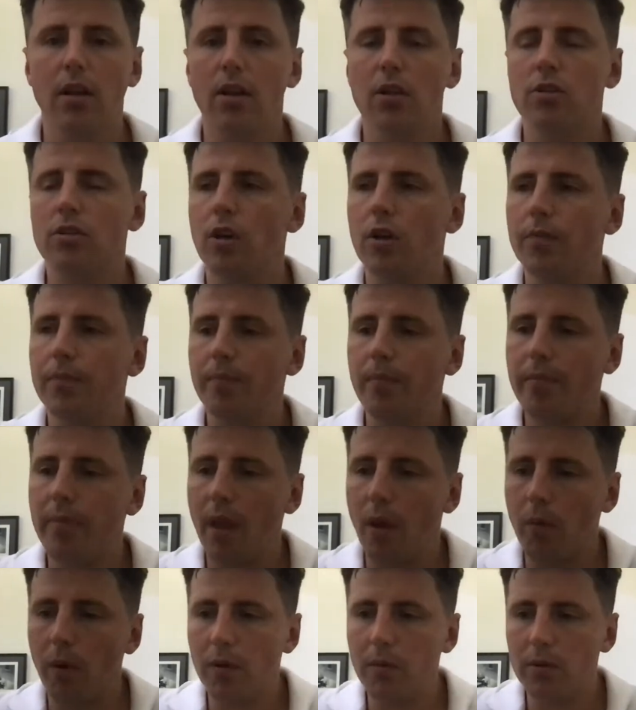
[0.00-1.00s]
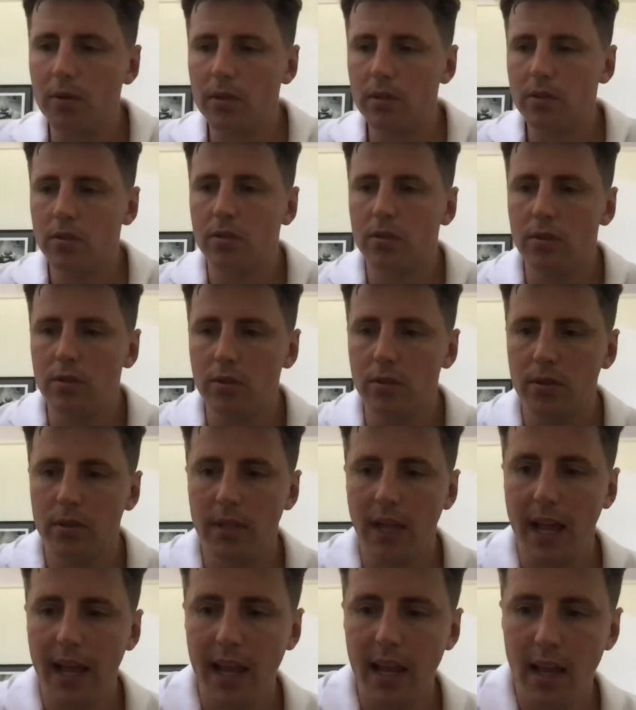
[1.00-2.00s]
So what I wanted to do
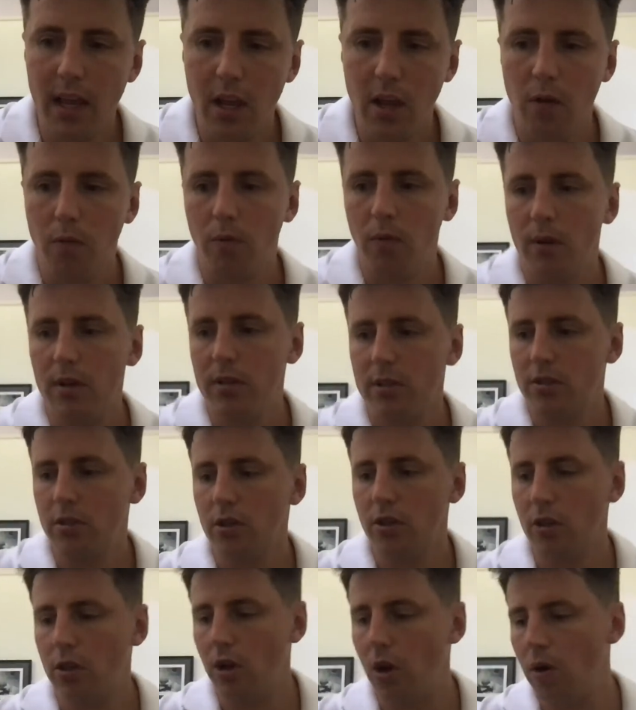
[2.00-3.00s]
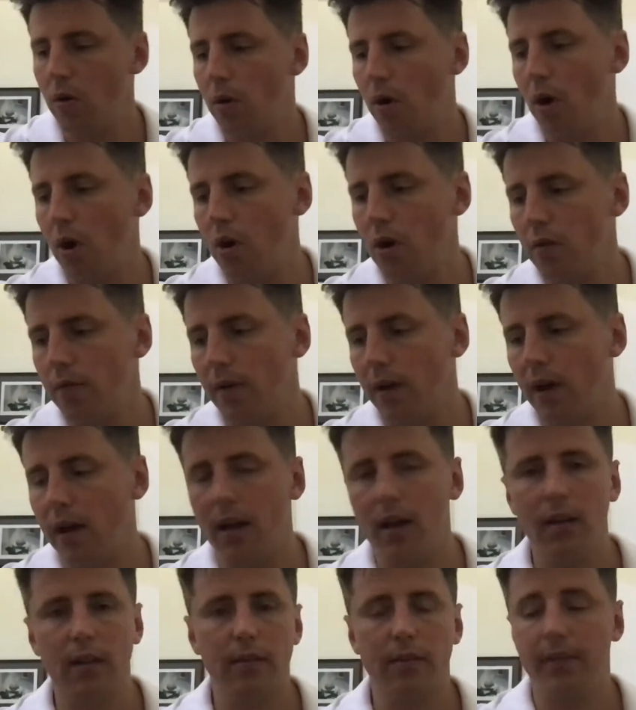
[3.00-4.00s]
today was to go
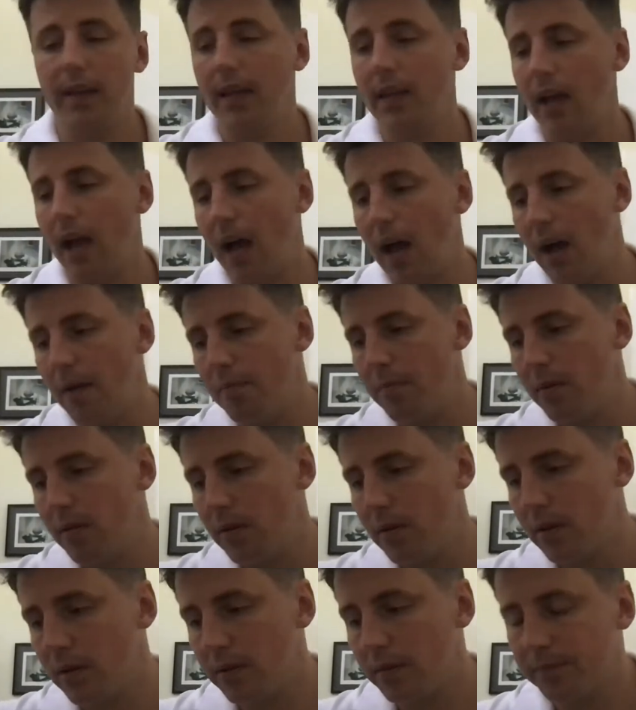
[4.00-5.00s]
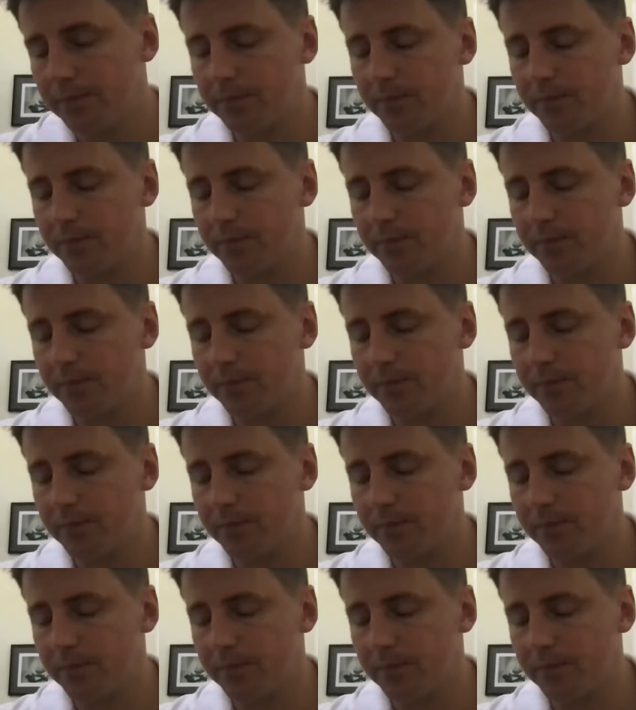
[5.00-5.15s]
over the upper